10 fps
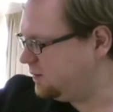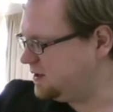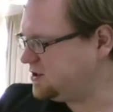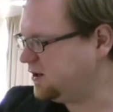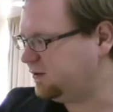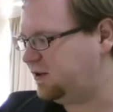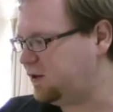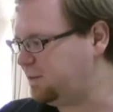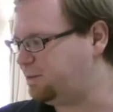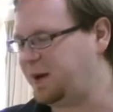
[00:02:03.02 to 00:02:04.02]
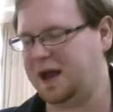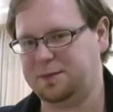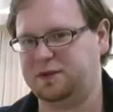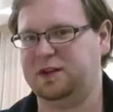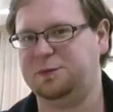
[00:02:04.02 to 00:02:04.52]
three chairs here,
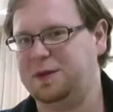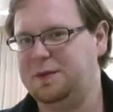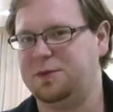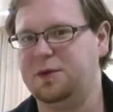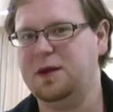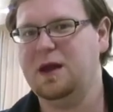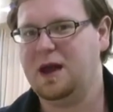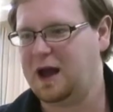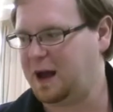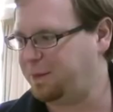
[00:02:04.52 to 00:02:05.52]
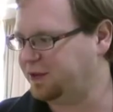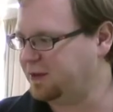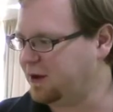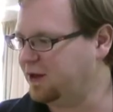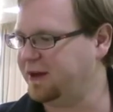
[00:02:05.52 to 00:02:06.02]
bam, six people. I'll put
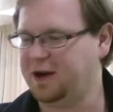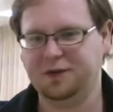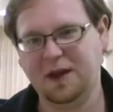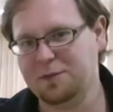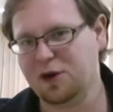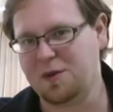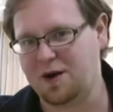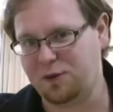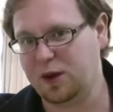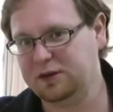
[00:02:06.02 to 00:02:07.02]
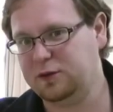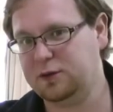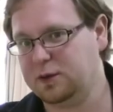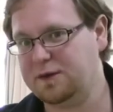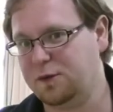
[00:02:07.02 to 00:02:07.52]
them all there. I'll number them off. One, two,
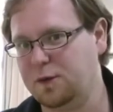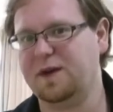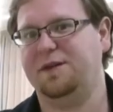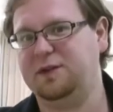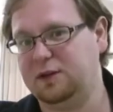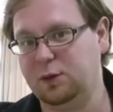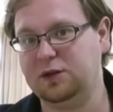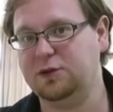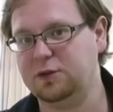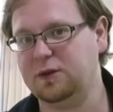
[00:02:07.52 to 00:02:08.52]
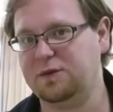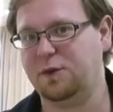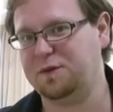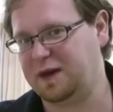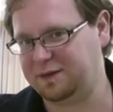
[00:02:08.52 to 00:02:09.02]
three, four, five, six. One, two, three,
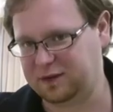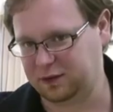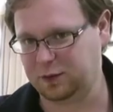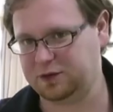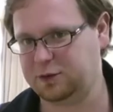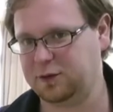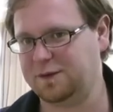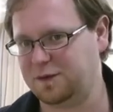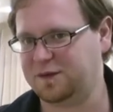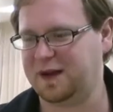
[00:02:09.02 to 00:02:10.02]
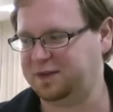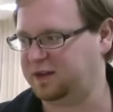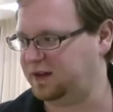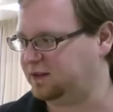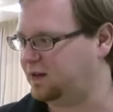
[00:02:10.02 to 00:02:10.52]
four, five, six. One, two, three, four, five,
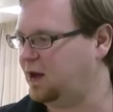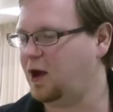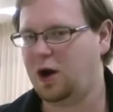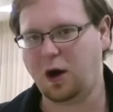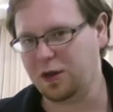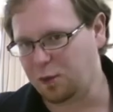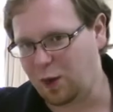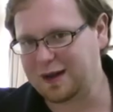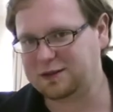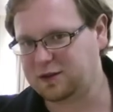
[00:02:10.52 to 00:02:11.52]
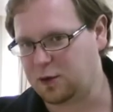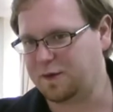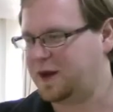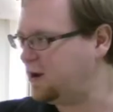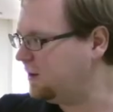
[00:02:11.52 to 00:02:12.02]
six. All the ones go
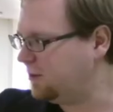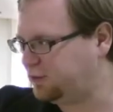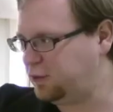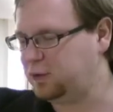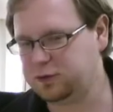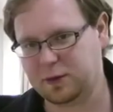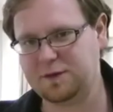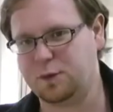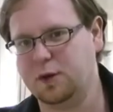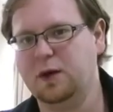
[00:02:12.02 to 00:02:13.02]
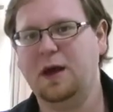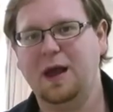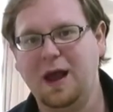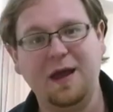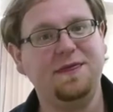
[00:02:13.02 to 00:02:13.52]
over here. Two, three, four.
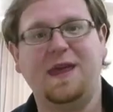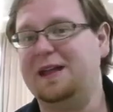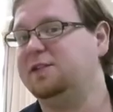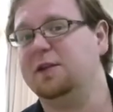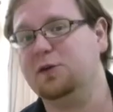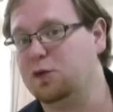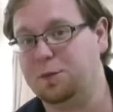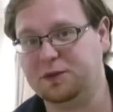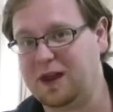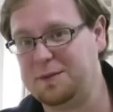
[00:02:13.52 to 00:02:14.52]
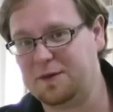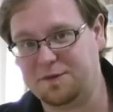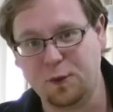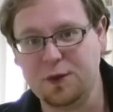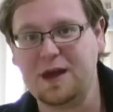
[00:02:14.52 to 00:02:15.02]
And that's their group assignment
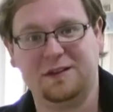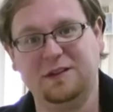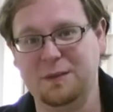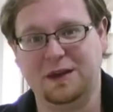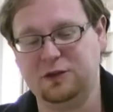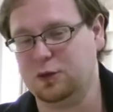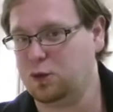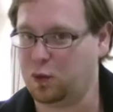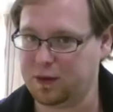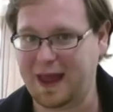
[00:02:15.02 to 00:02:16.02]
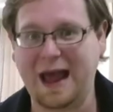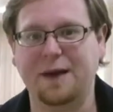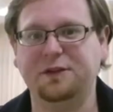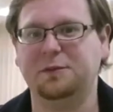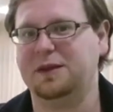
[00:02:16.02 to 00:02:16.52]
for that semester or the
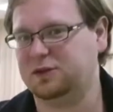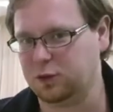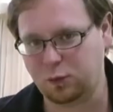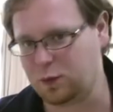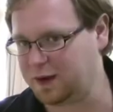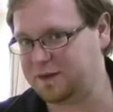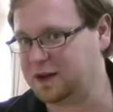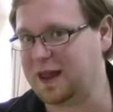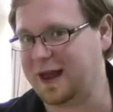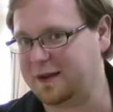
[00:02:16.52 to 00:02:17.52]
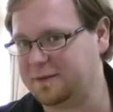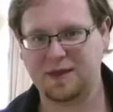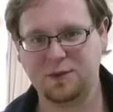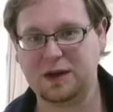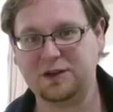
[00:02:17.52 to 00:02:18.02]
half semester, whatever you like.
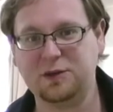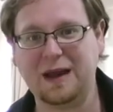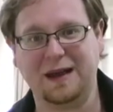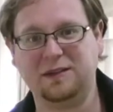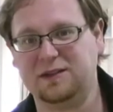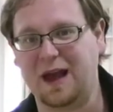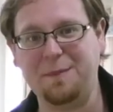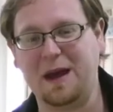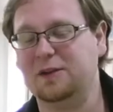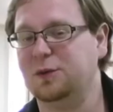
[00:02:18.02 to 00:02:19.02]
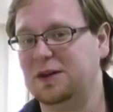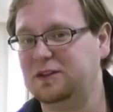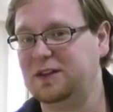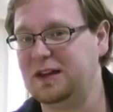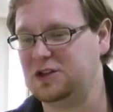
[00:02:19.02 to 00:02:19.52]
And then what I do next is I pass around a
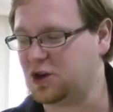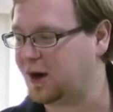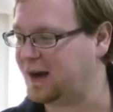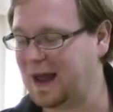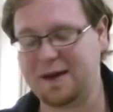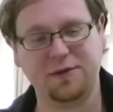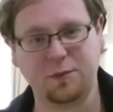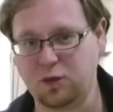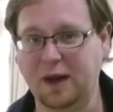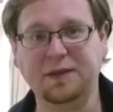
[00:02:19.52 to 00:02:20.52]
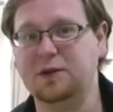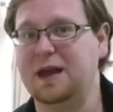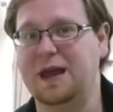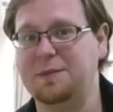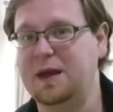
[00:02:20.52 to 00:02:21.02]
seating chart, and I have them write their
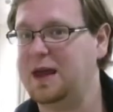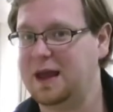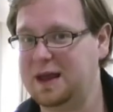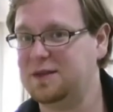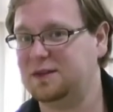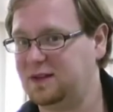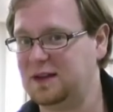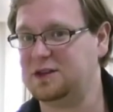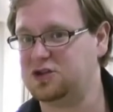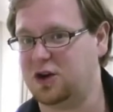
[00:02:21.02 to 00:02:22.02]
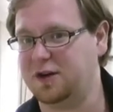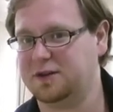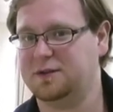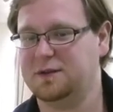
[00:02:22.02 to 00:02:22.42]
name in the seating chart.